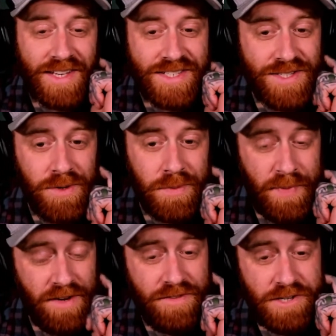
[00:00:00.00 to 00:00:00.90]
it's still
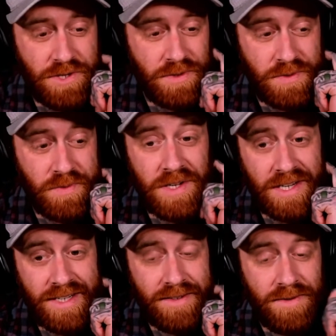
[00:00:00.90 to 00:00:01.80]
beneficial to read it.